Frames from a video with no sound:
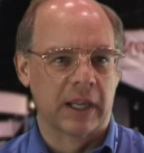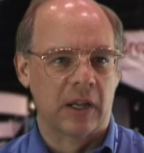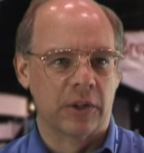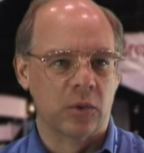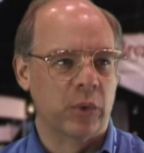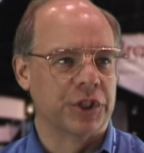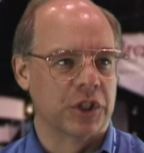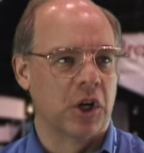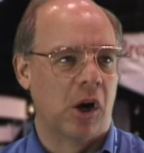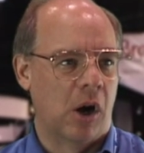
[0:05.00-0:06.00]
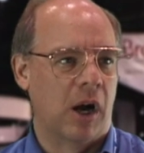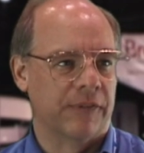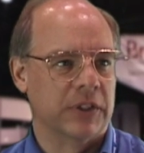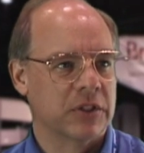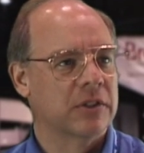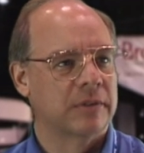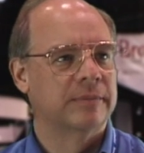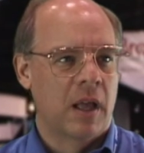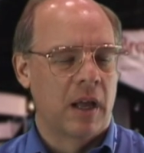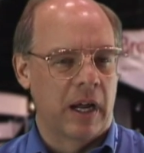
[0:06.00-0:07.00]
out of the Wichita office.
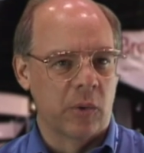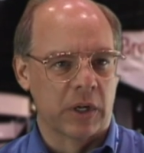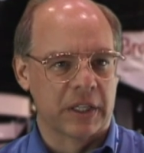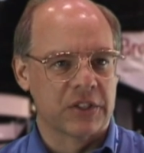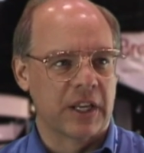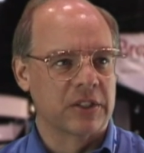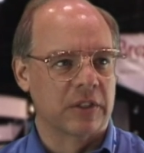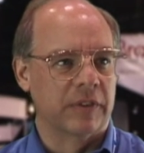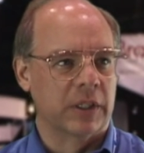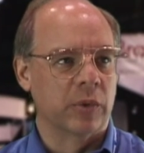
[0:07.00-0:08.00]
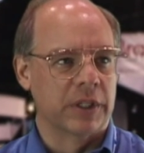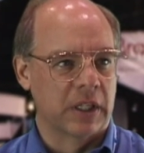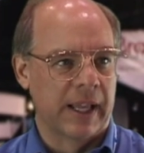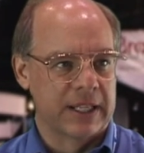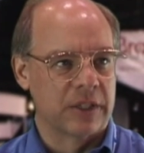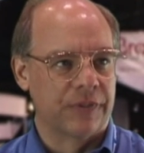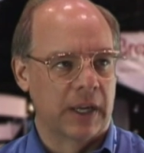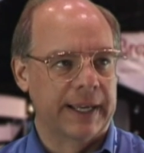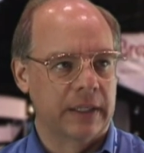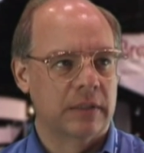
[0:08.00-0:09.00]
I work extensively with the
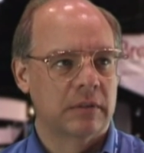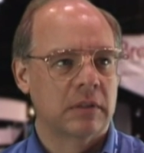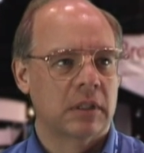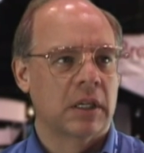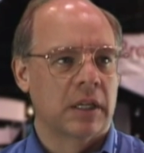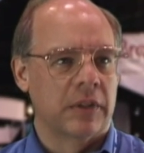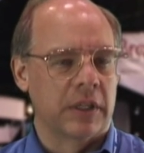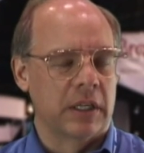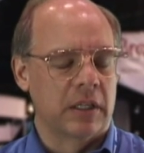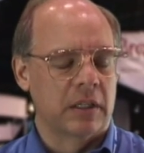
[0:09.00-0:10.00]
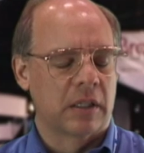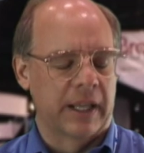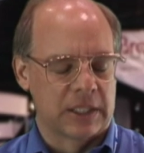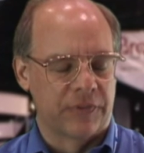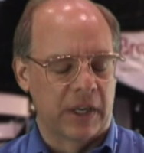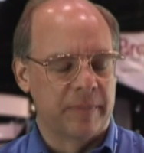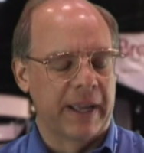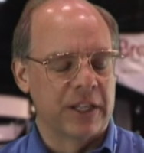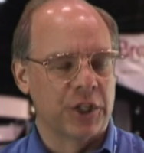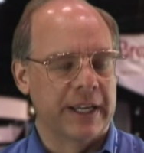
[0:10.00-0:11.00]
classified
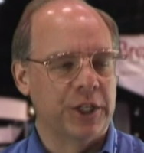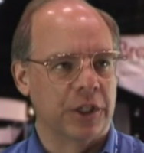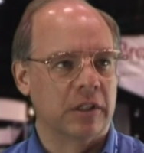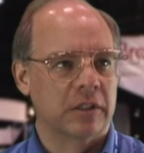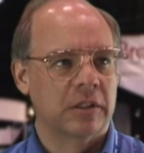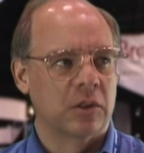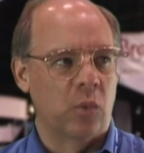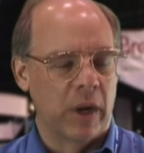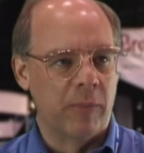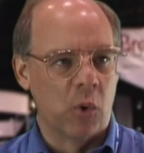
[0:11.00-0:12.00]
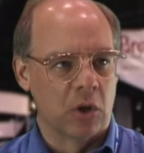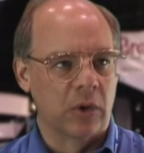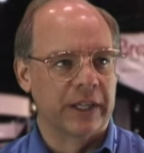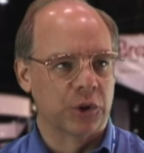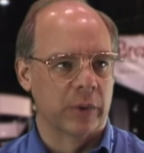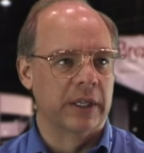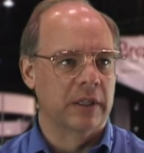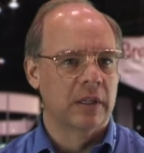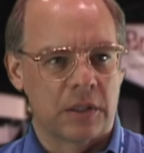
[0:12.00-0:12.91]
pagination, web order entry.